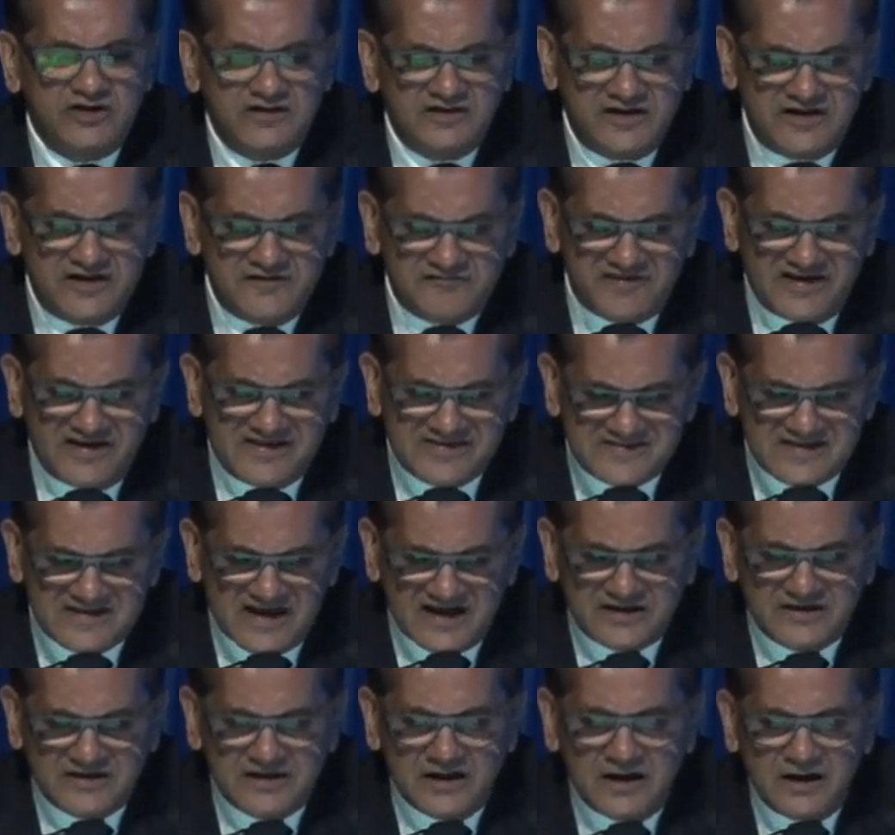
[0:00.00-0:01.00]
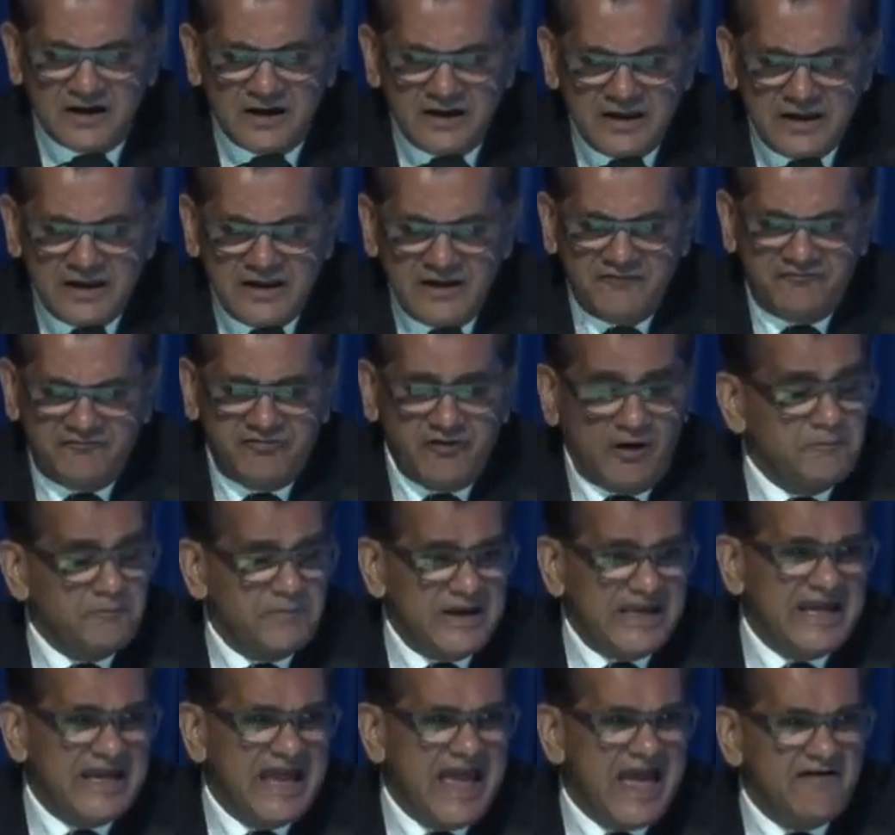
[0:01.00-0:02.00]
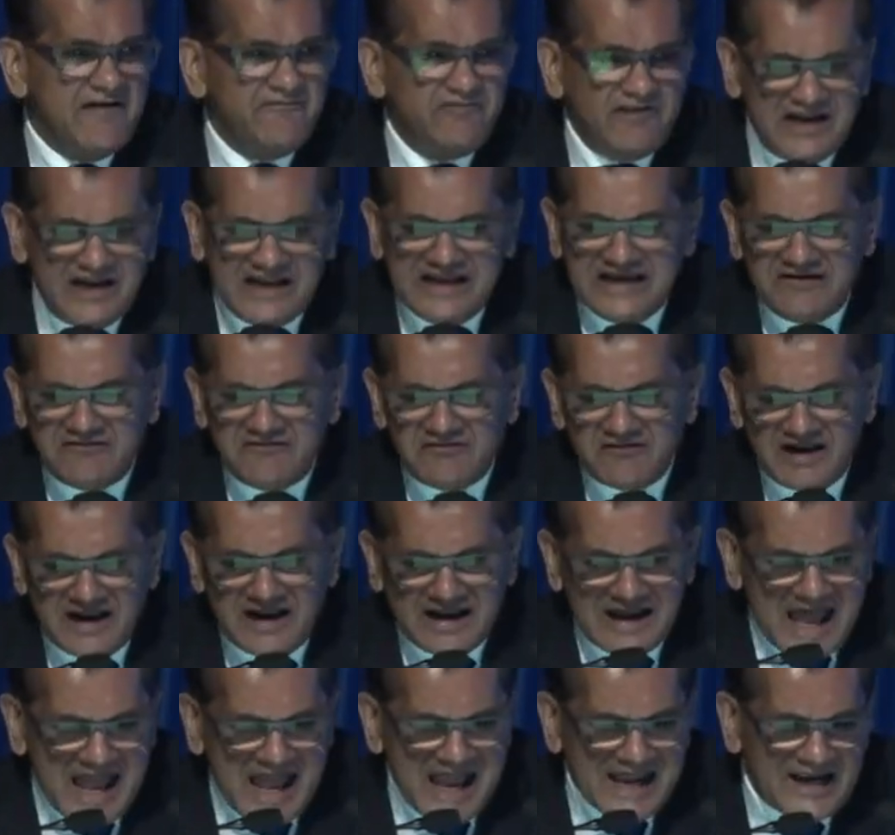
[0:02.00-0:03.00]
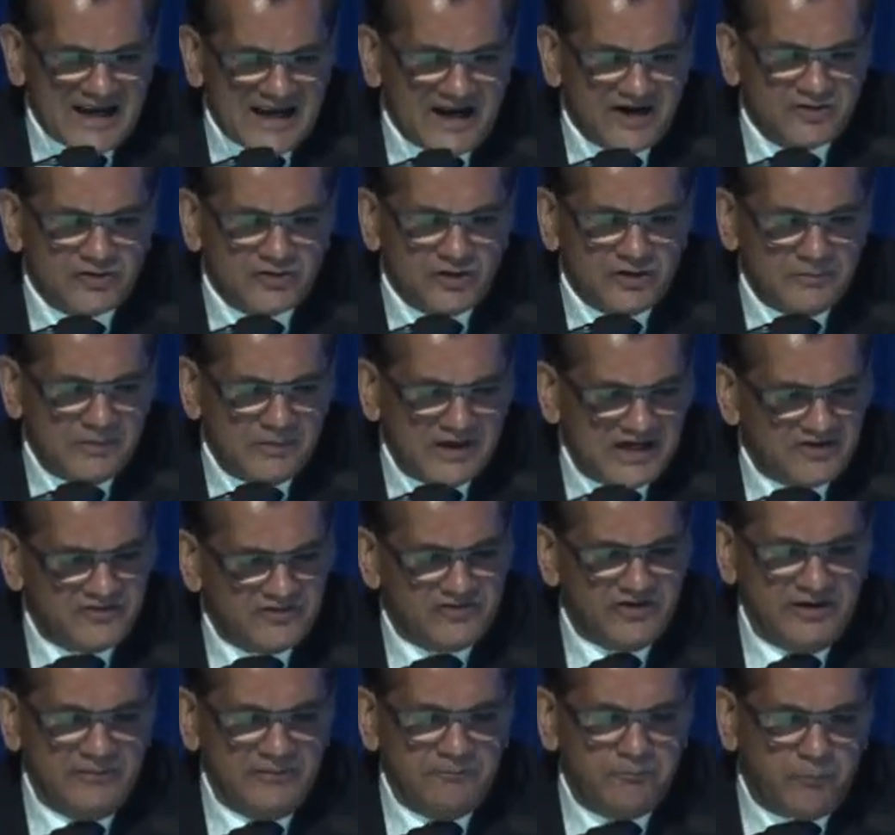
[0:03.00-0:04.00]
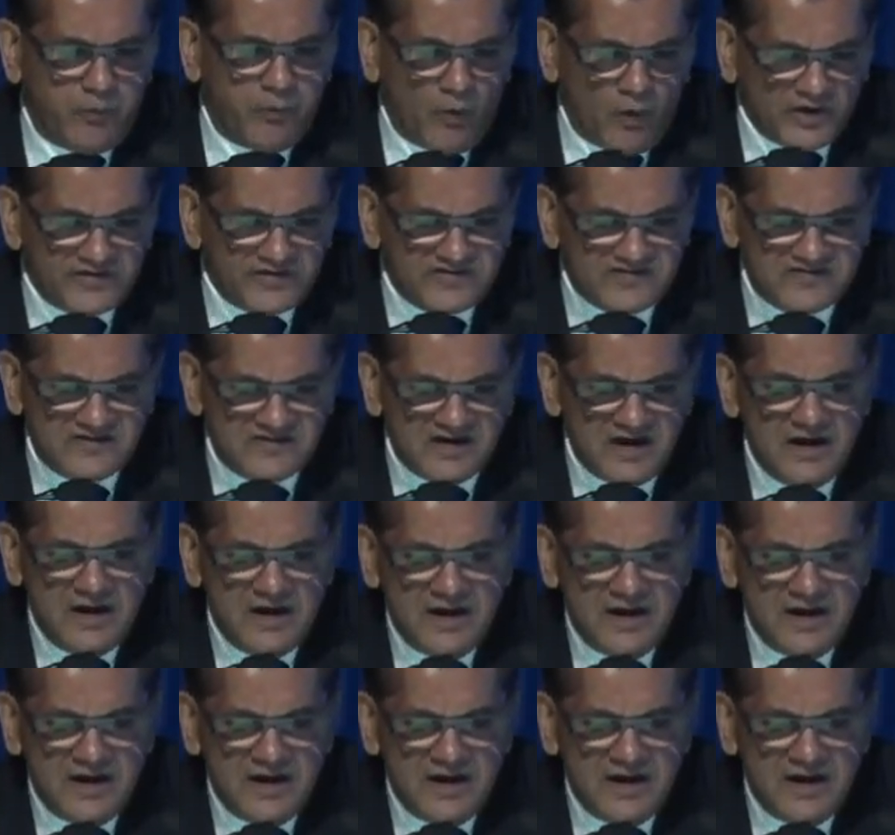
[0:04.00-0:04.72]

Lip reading: in the defense sector. from being heavily reliant on military imports.